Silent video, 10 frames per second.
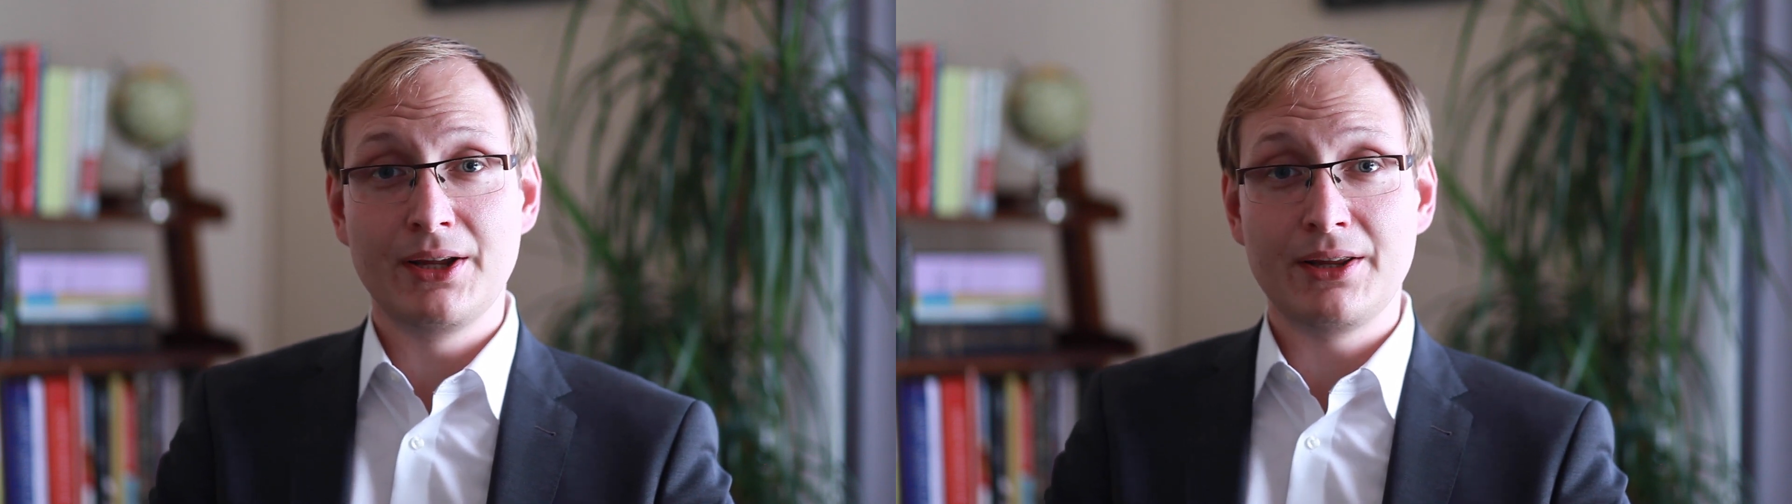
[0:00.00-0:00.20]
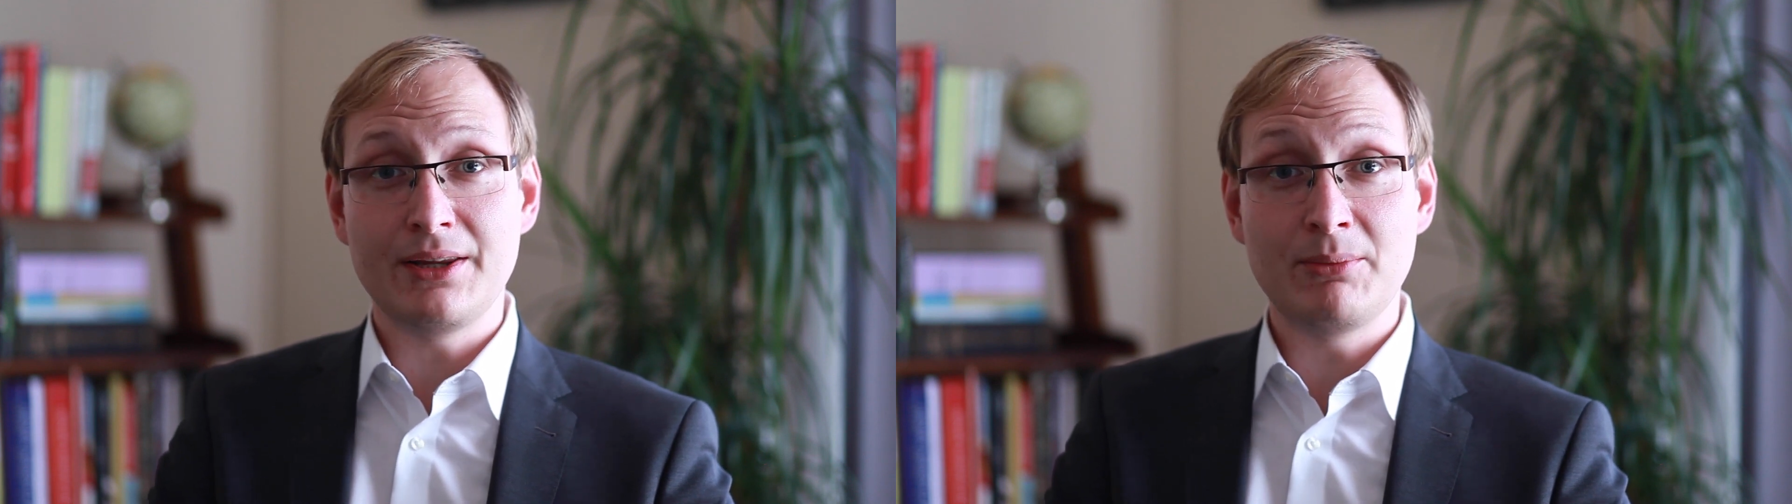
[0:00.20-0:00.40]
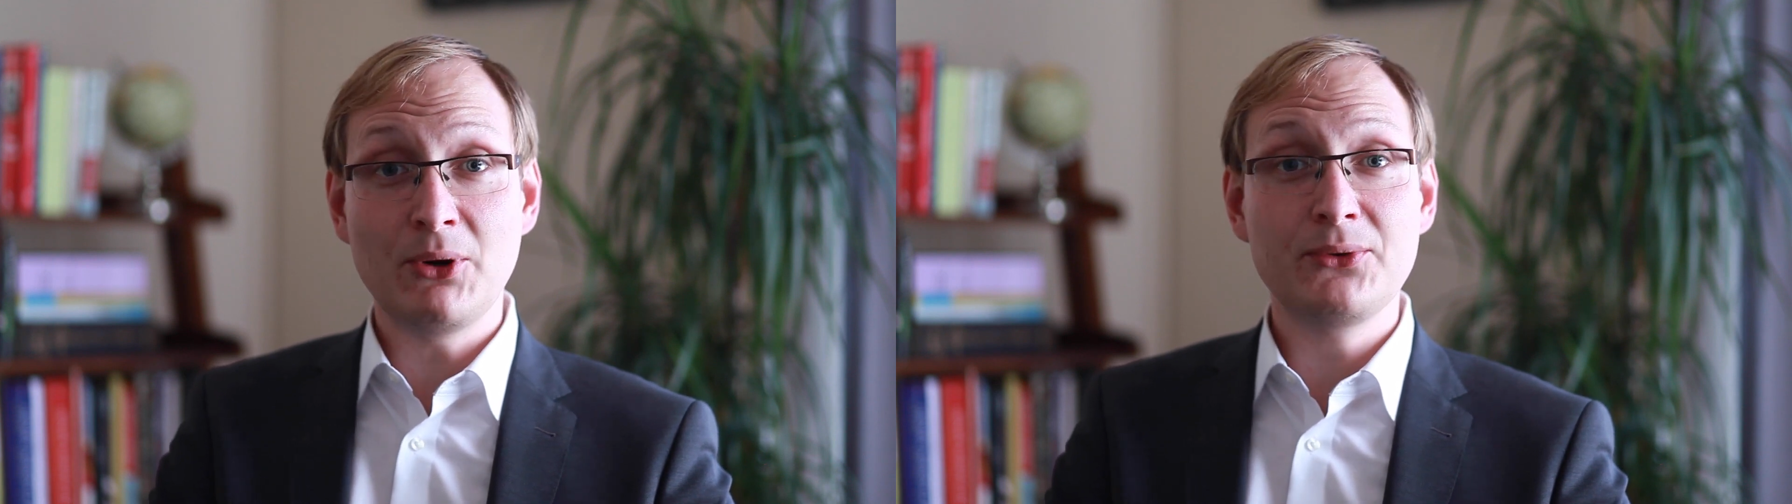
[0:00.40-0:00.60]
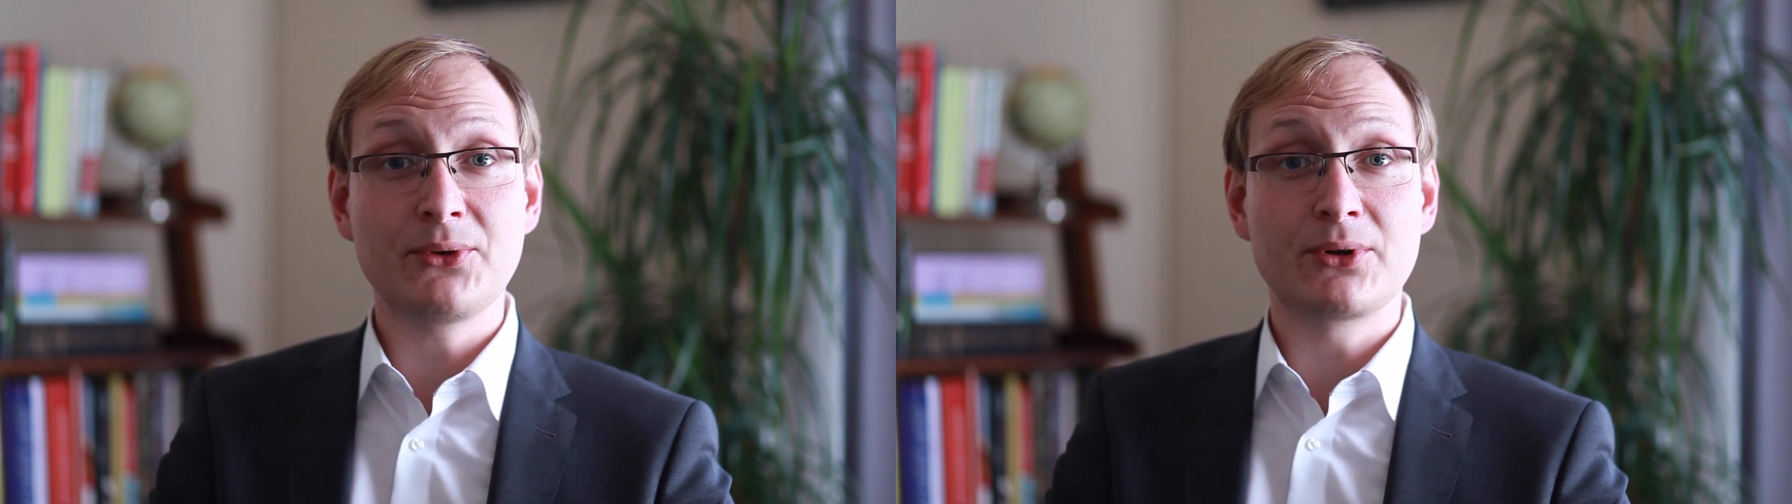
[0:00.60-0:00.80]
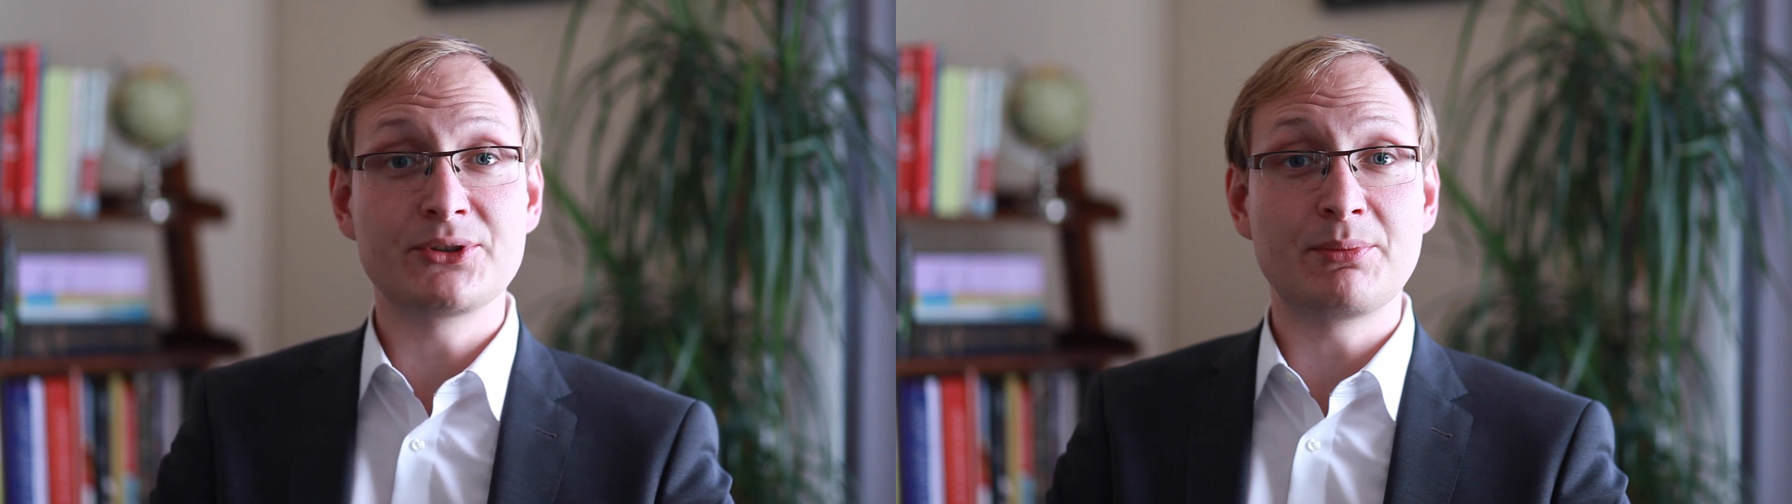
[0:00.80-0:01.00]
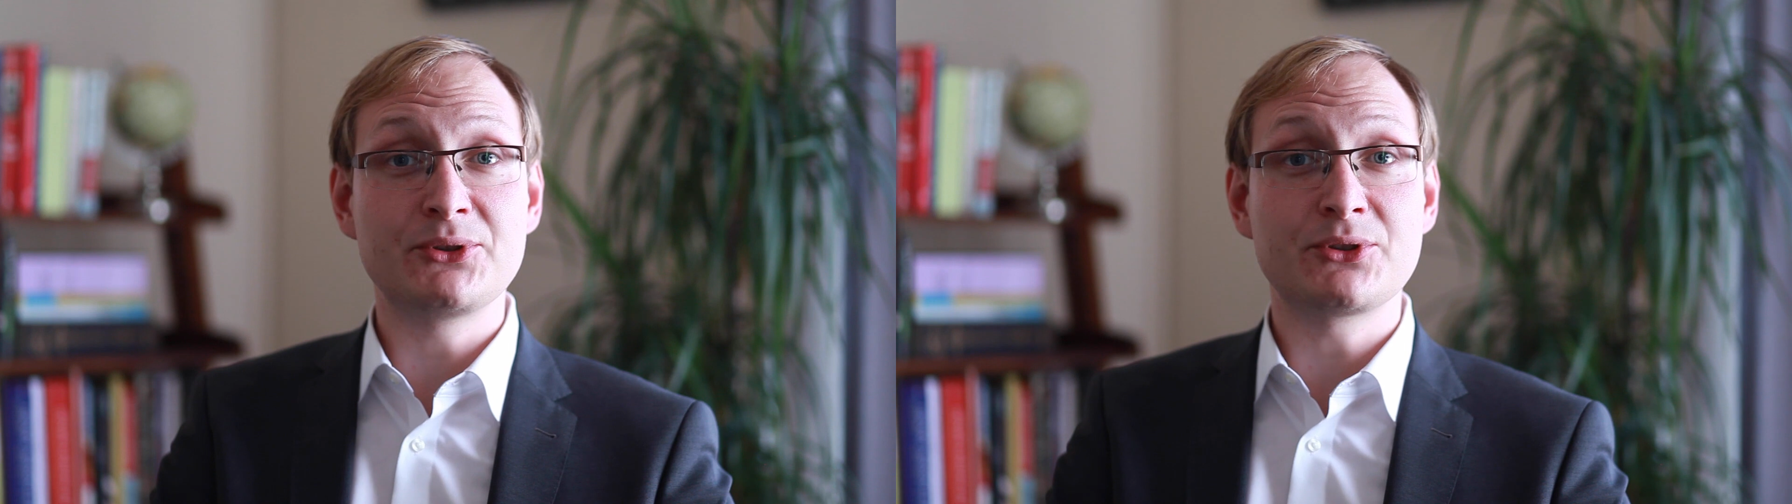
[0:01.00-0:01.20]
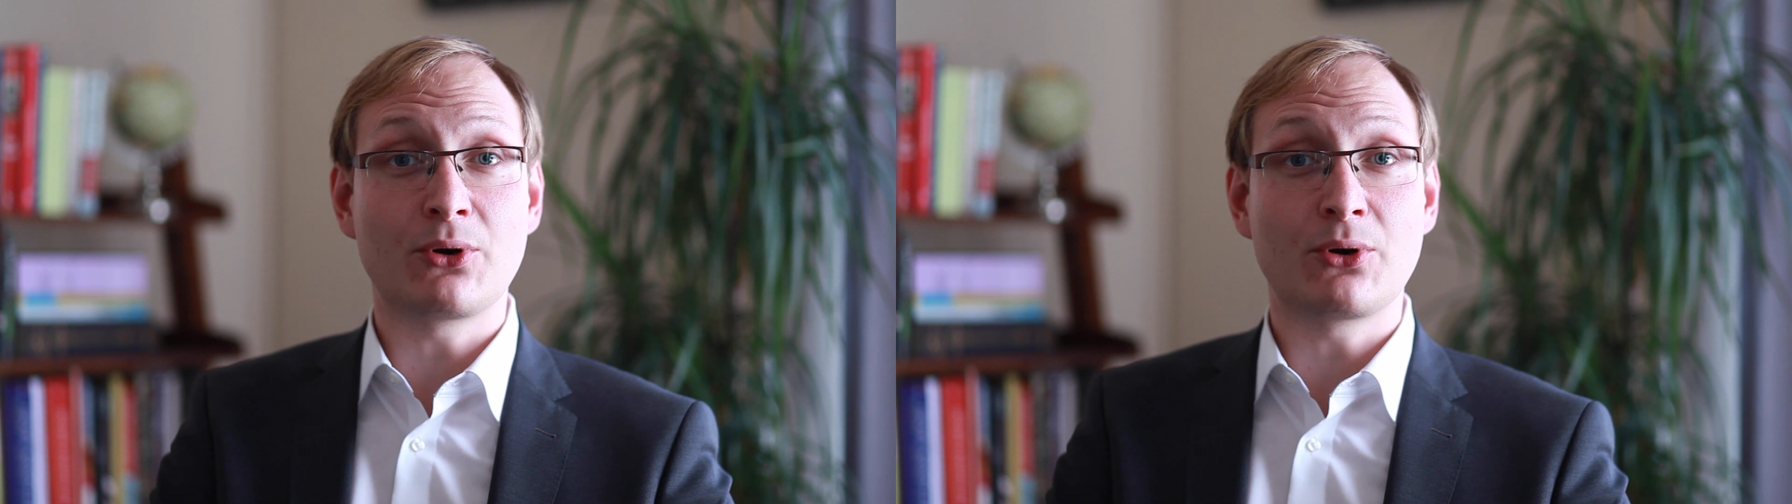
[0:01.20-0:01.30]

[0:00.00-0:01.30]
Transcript: They both are supposed to